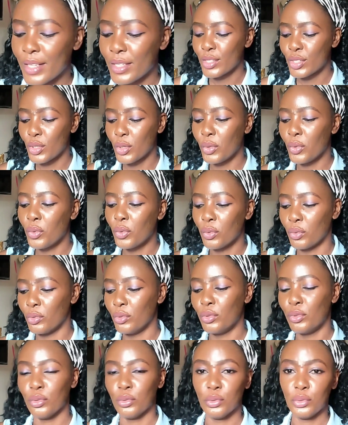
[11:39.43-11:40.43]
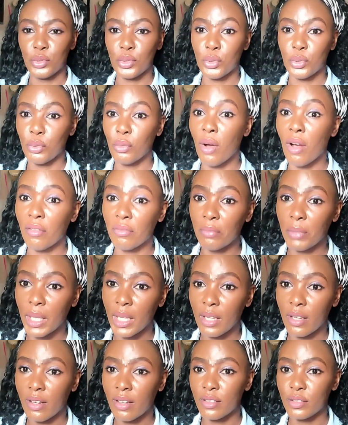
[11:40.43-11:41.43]
So you could do 12
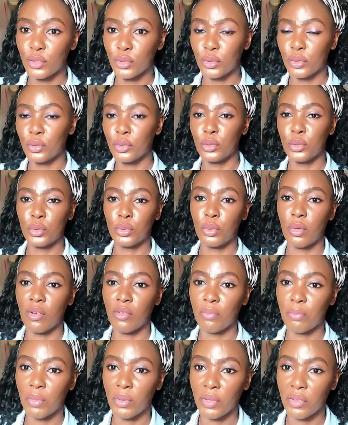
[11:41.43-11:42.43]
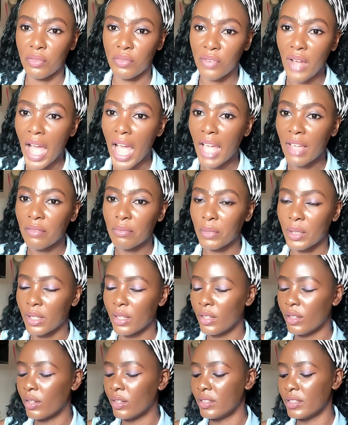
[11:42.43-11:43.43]
million, you could do 12.5
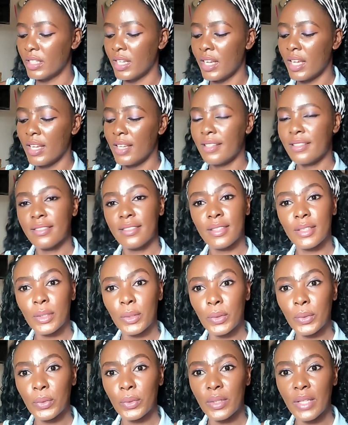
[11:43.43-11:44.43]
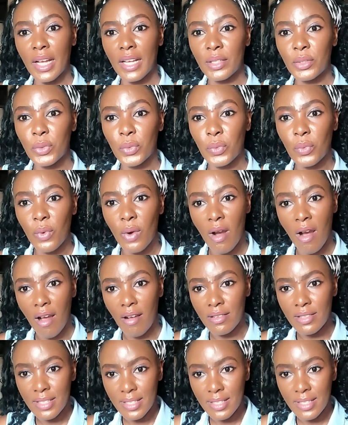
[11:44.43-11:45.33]
million, so that you are